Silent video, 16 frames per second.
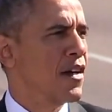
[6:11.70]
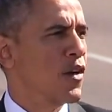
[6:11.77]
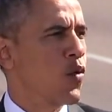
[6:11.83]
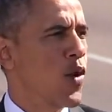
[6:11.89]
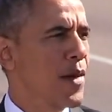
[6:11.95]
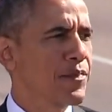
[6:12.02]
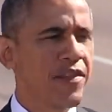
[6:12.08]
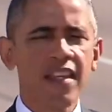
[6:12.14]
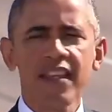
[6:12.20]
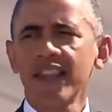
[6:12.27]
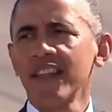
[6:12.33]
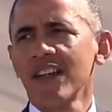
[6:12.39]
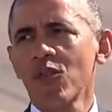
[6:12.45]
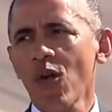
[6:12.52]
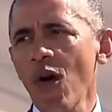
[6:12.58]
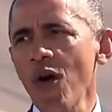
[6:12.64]
quipped that
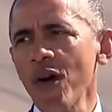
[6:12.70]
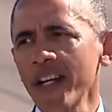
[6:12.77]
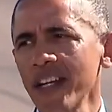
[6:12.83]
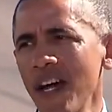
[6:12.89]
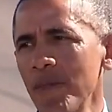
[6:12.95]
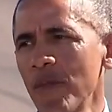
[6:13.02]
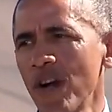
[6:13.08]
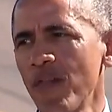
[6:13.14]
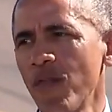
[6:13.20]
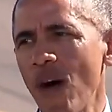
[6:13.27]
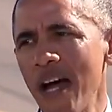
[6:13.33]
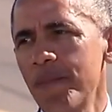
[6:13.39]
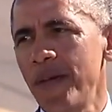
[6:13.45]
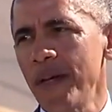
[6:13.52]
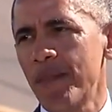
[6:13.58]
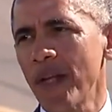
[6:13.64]
the growing number of
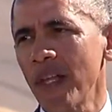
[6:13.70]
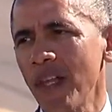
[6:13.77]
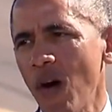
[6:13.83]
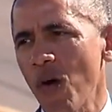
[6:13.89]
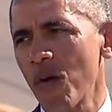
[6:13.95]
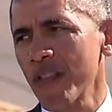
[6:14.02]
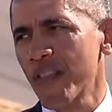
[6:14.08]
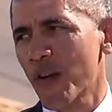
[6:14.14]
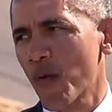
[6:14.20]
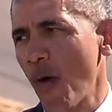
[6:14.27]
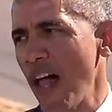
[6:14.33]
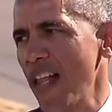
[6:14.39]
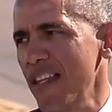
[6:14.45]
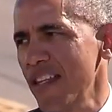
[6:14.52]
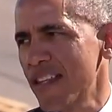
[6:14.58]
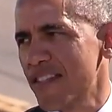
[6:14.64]
white people lowered the
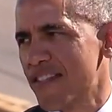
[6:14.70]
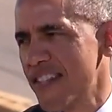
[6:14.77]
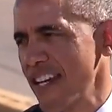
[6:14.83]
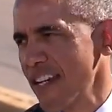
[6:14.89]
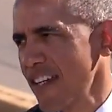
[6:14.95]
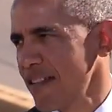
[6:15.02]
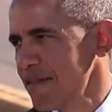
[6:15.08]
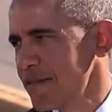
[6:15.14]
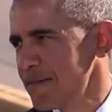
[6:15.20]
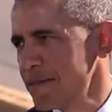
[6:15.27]
quality of the singing.